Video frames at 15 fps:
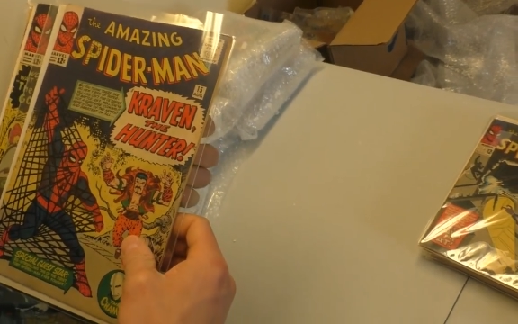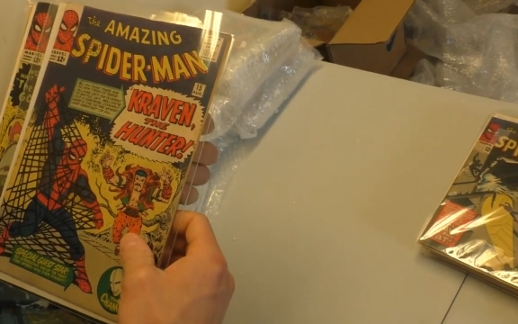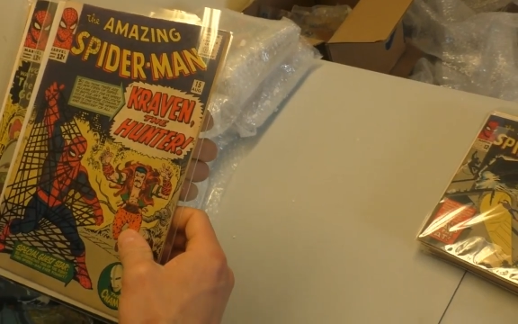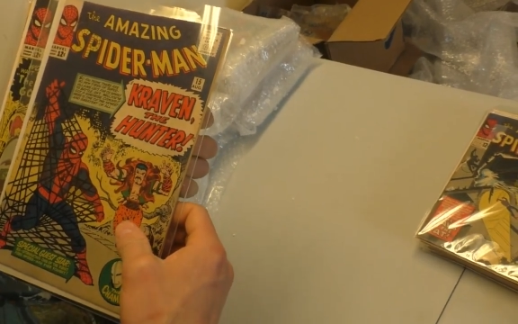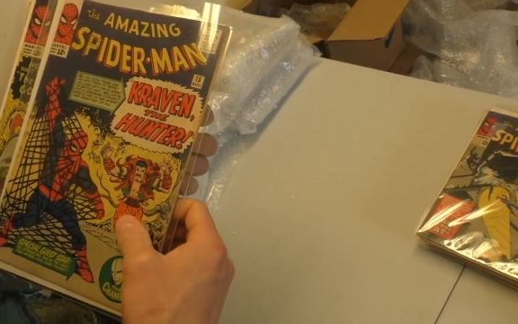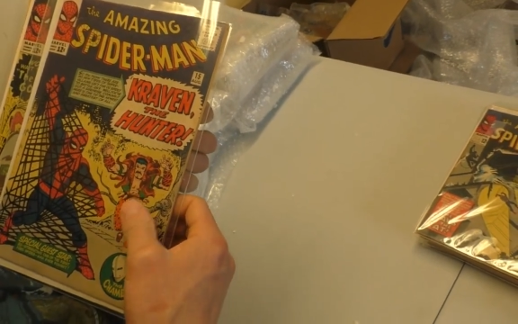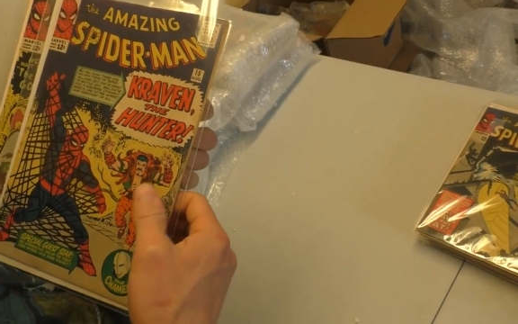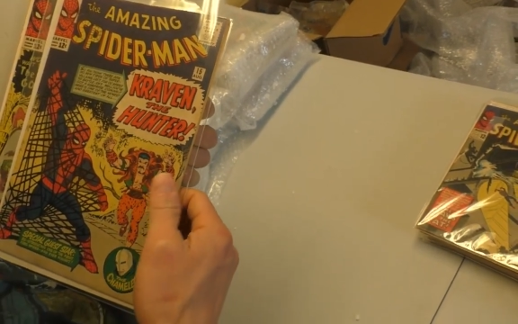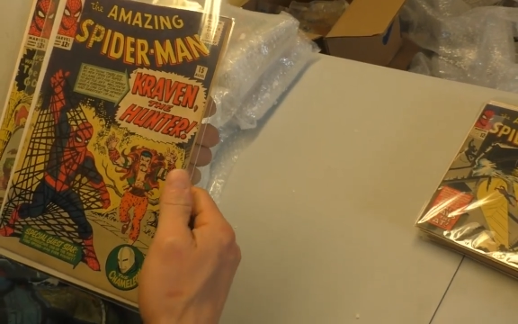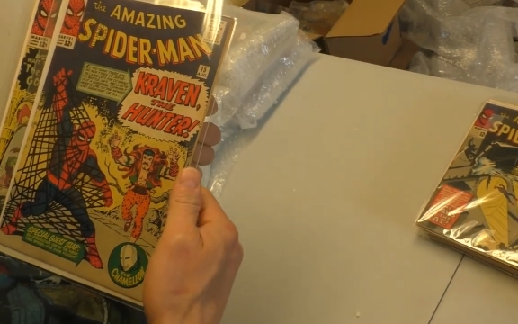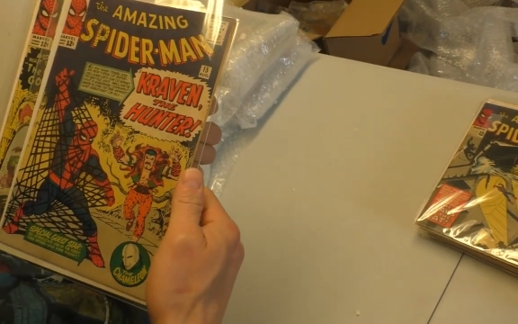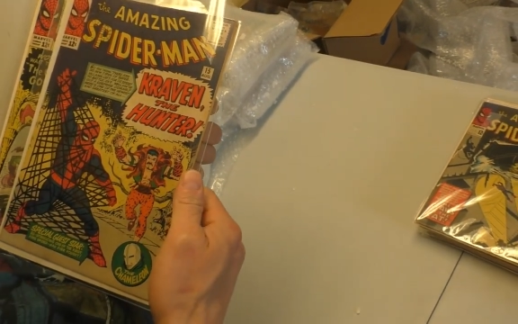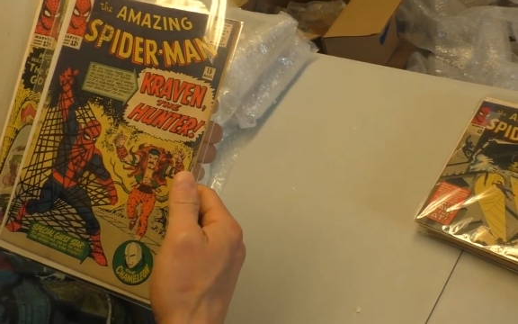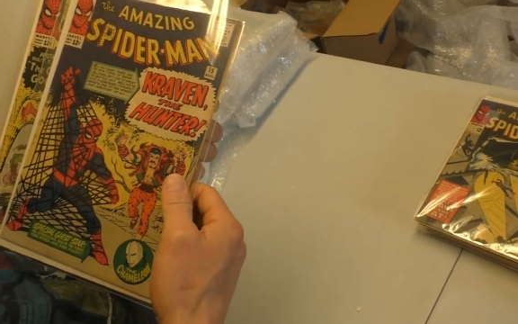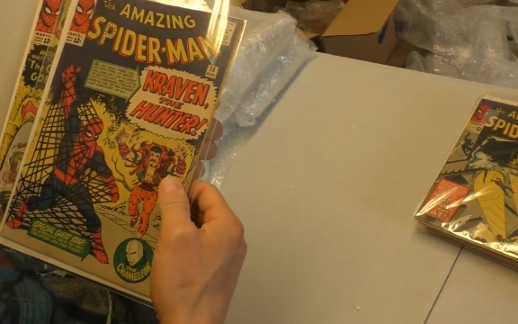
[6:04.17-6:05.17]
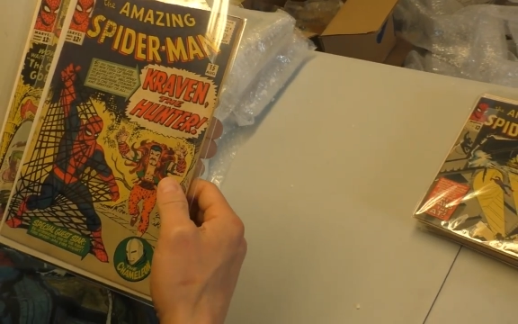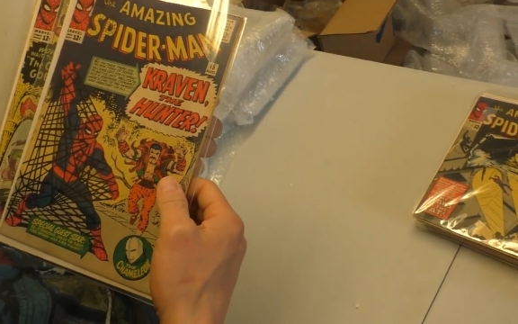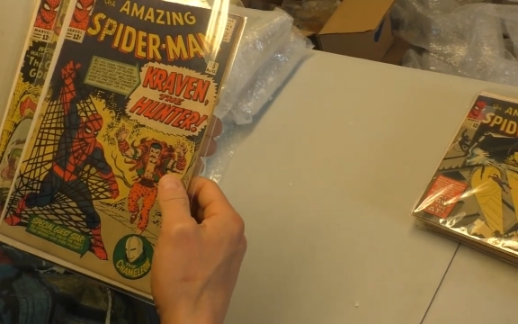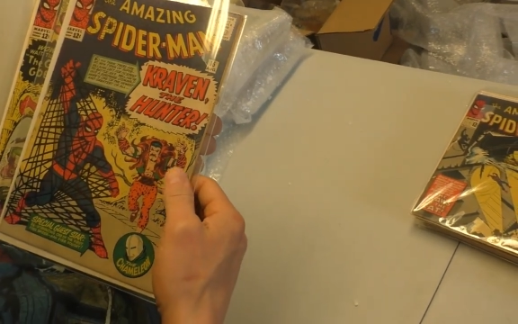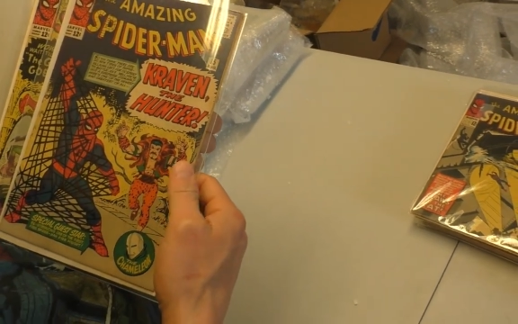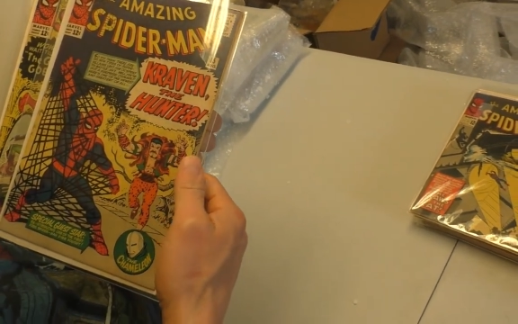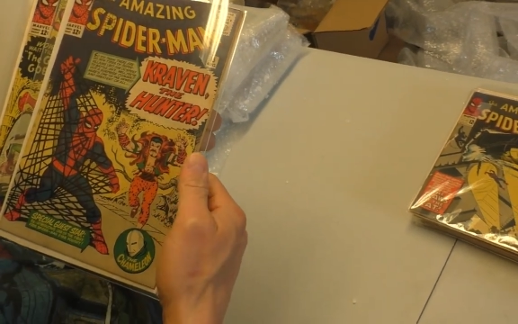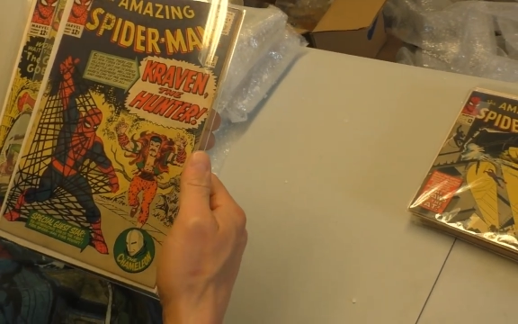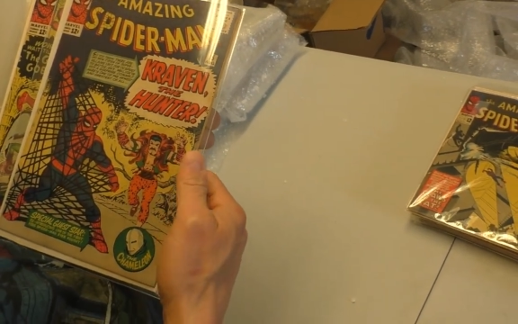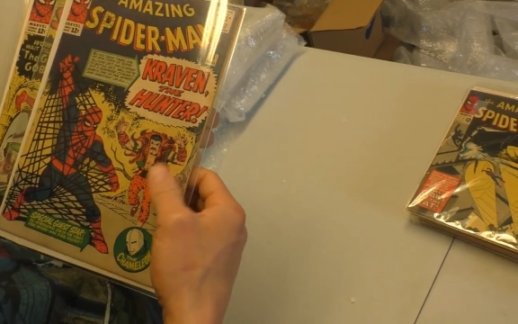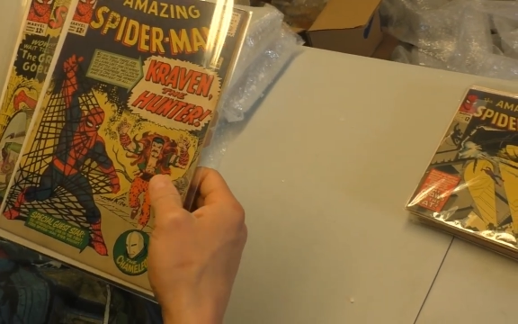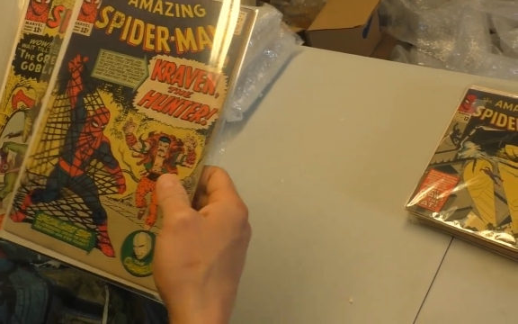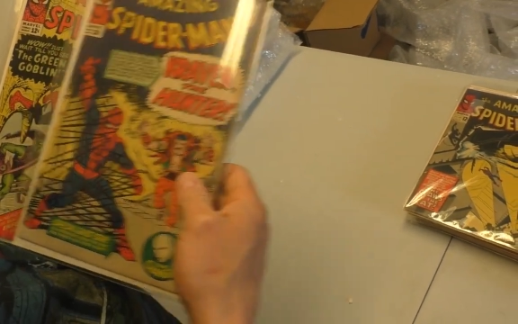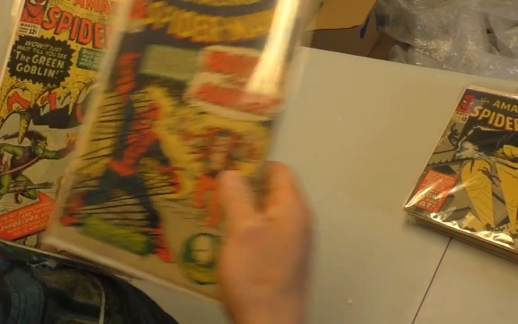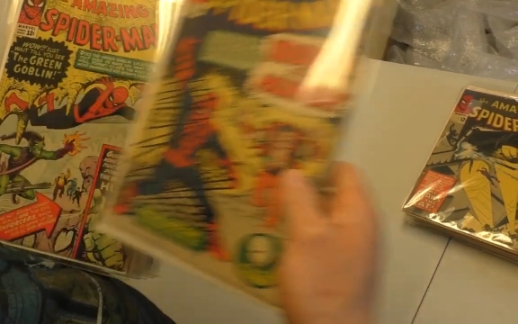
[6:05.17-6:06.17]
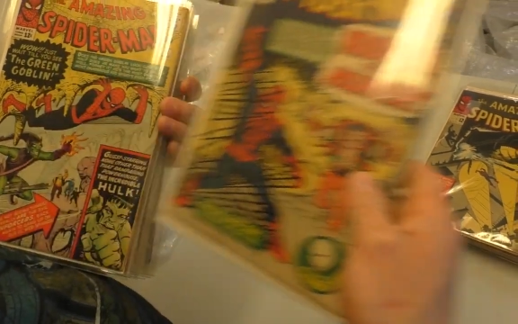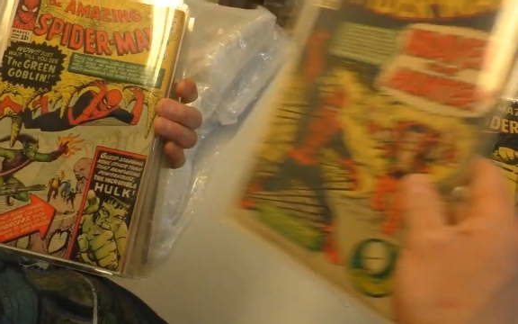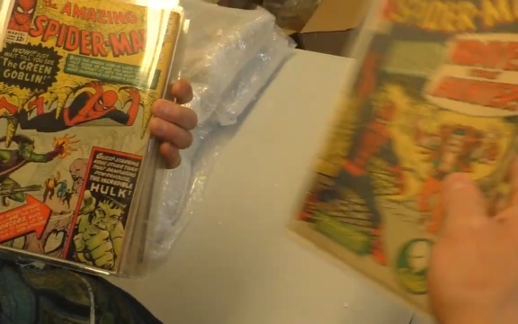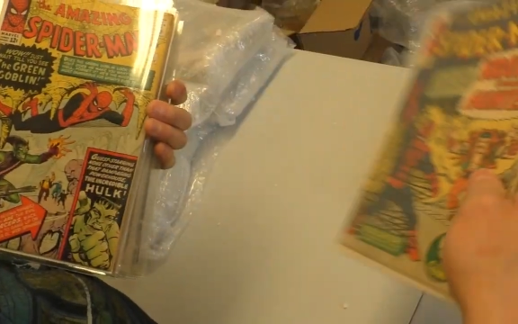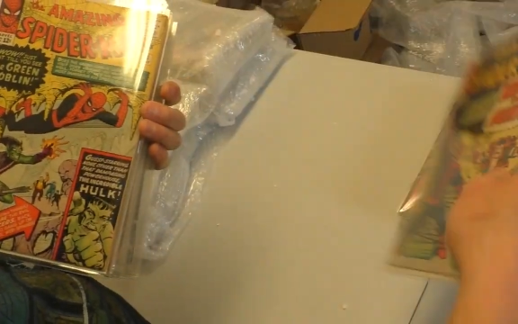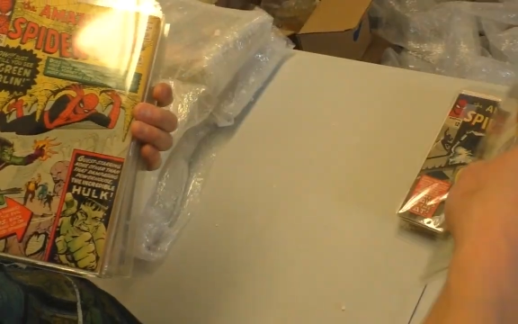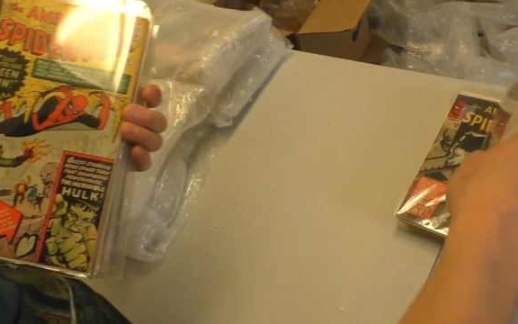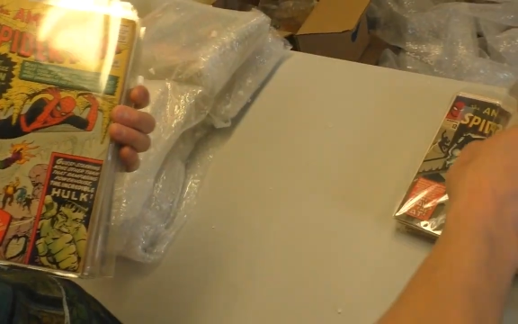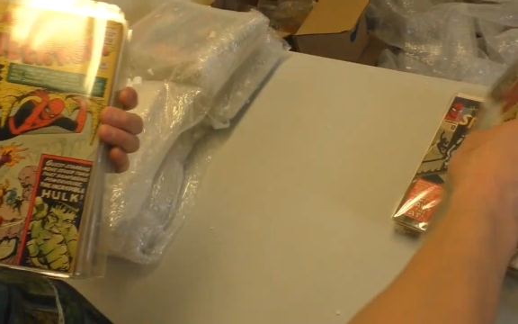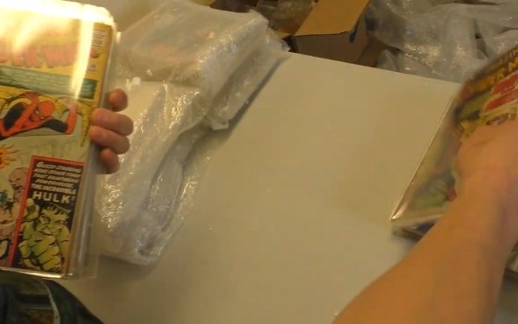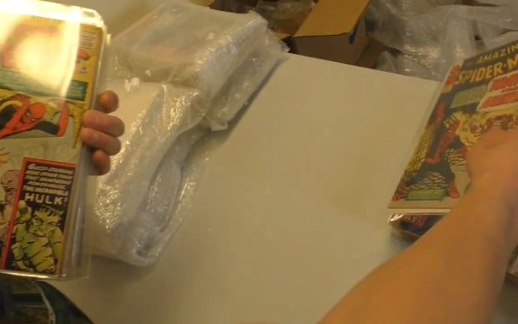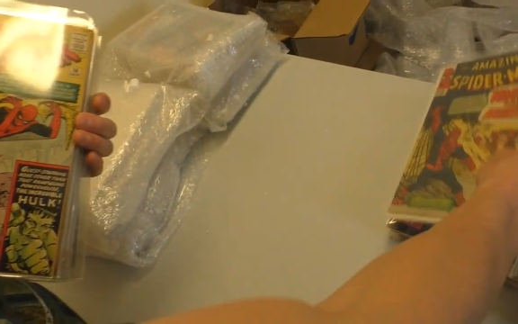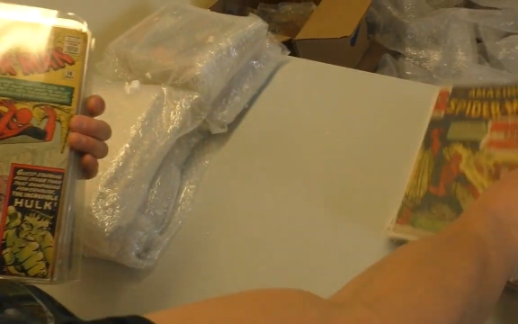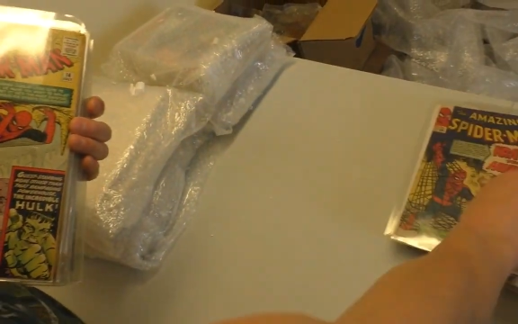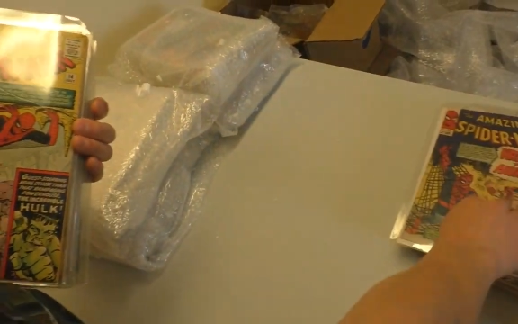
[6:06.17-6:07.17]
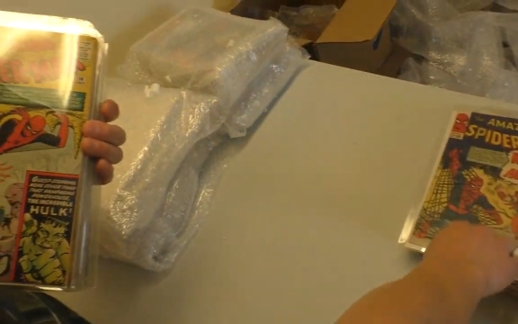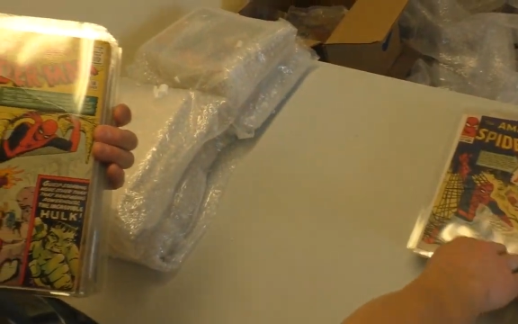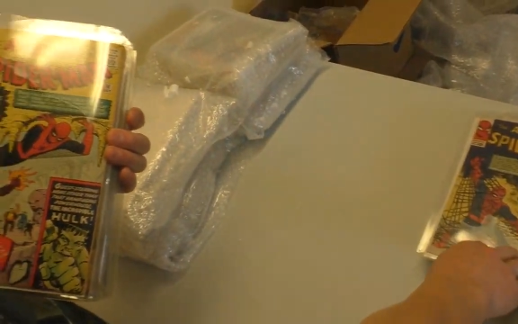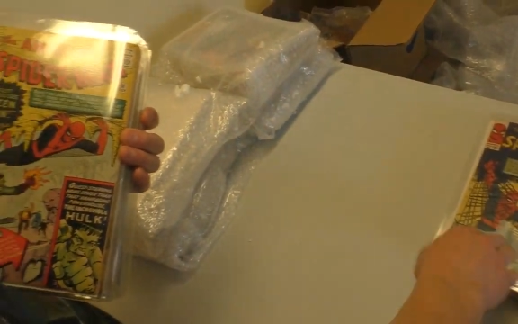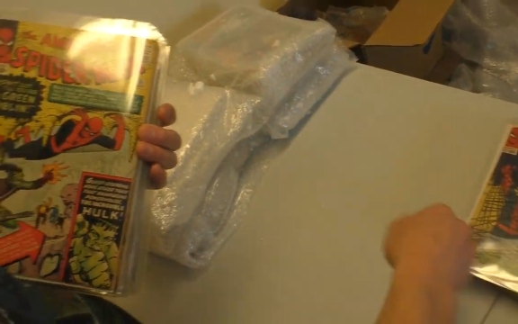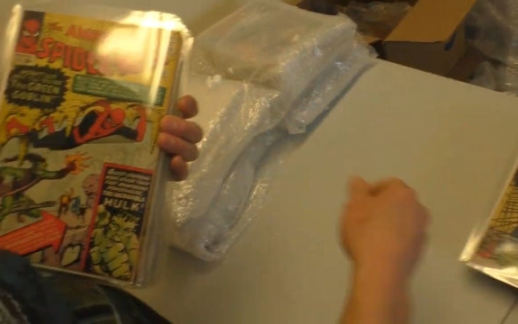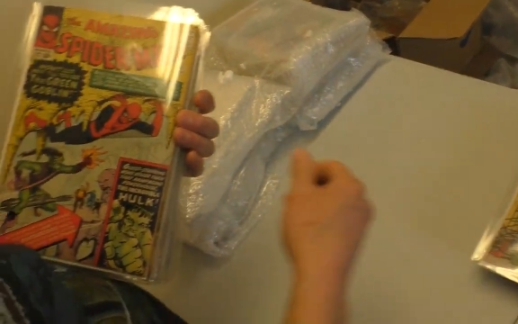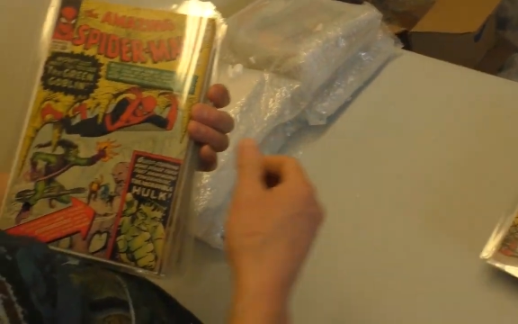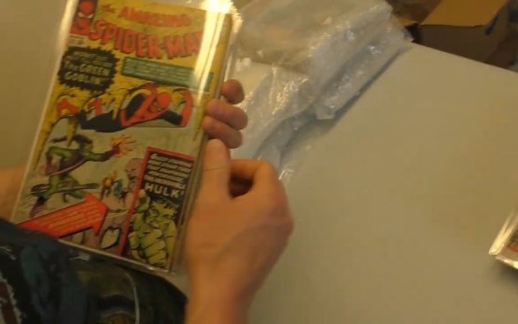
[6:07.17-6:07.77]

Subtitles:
(no speaker visible)